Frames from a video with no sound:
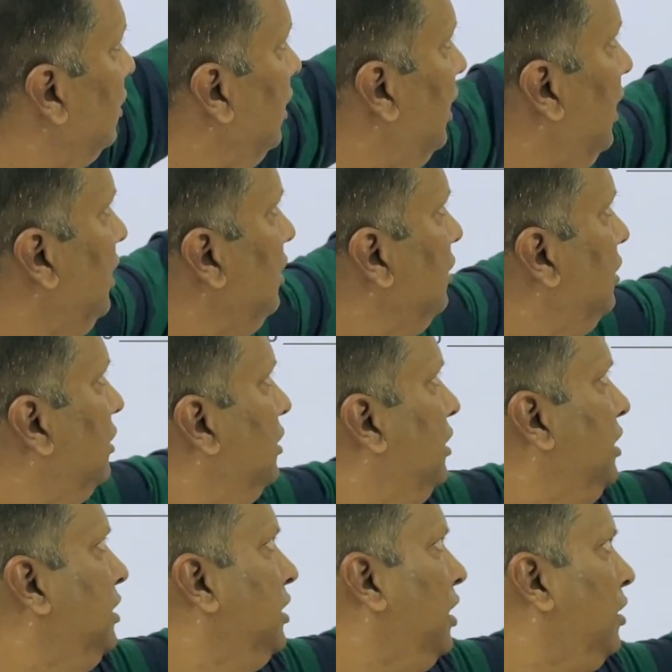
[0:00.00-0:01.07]
and
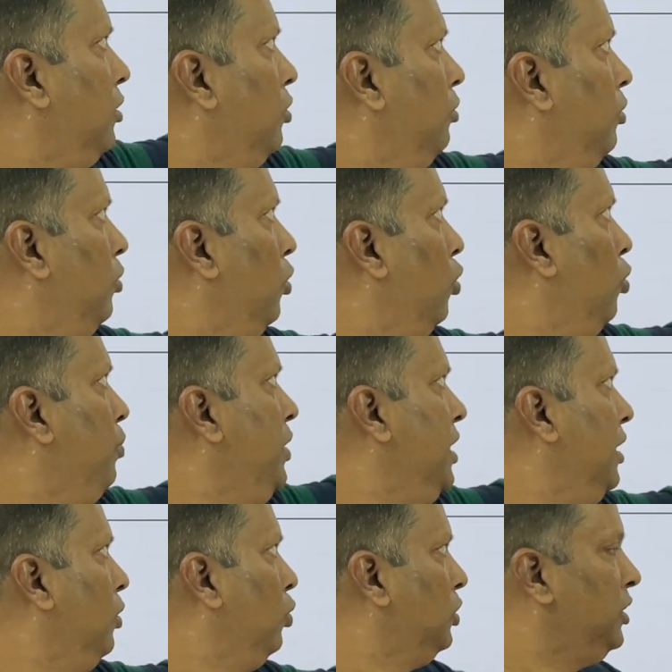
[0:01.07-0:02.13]
these are OB
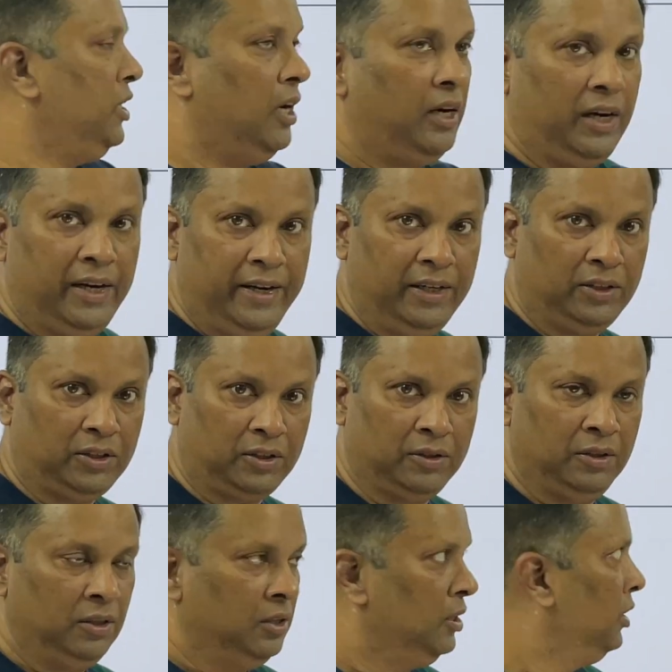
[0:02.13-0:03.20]
and OC are radius.
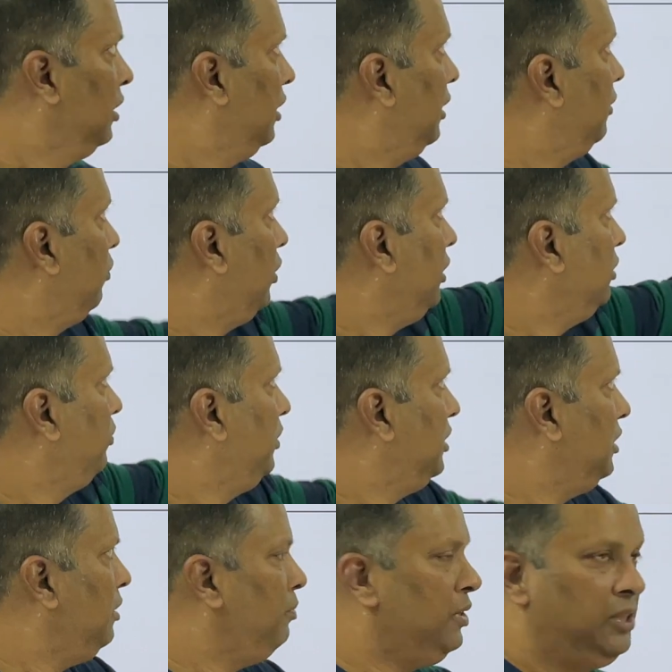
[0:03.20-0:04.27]
And what is
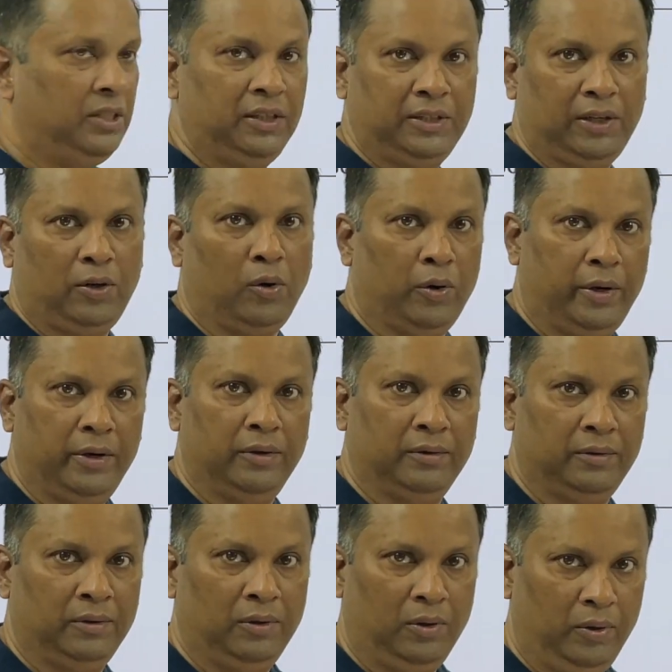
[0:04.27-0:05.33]
BC? BC is a chord.
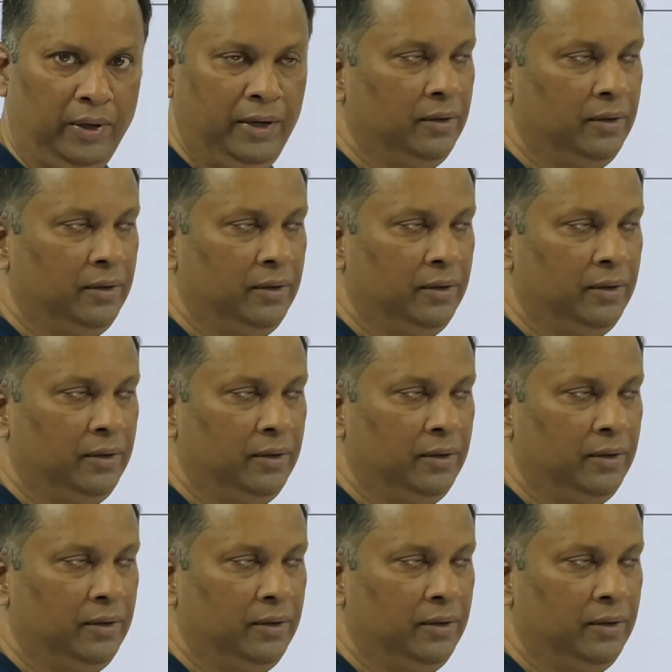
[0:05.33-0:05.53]
Okay.